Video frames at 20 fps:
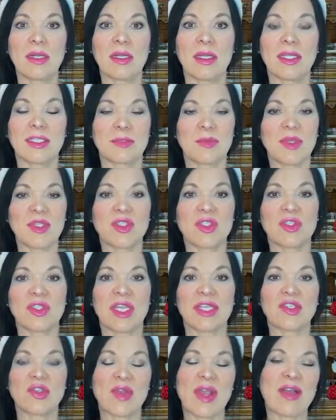as much as
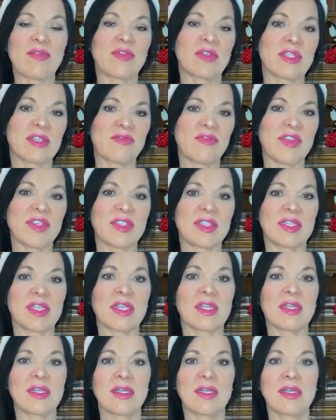I traveled and
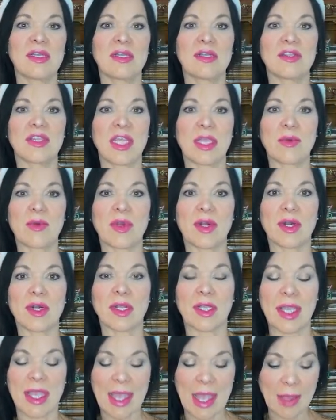visited, they were
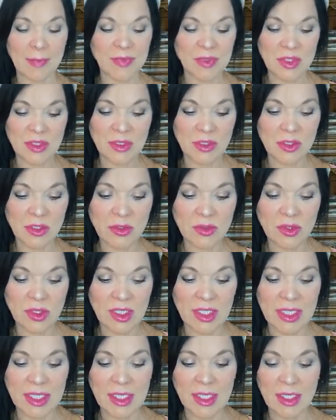
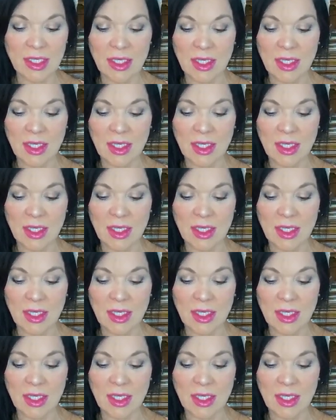absolutely